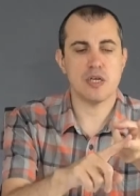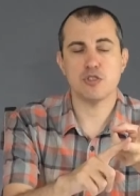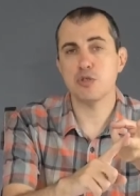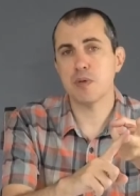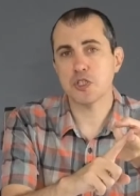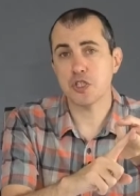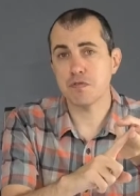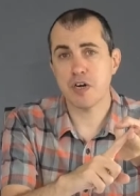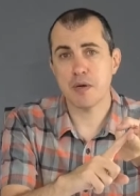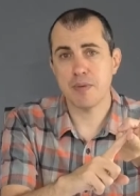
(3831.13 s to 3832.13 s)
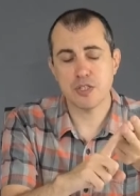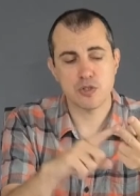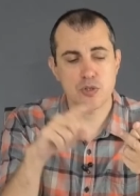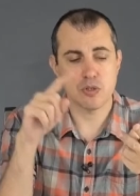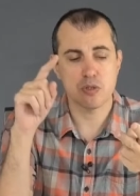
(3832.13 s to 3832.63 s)
too much
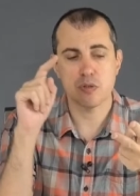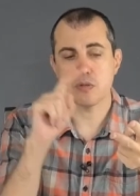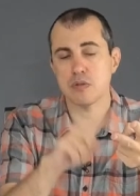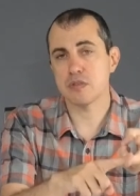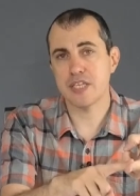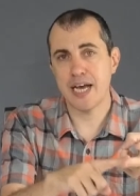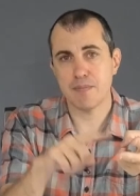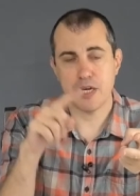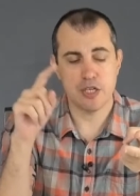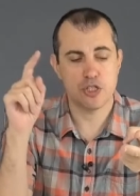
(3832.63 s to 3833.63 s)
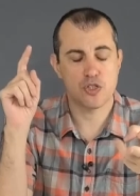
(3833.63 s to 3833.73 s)
environmental damage,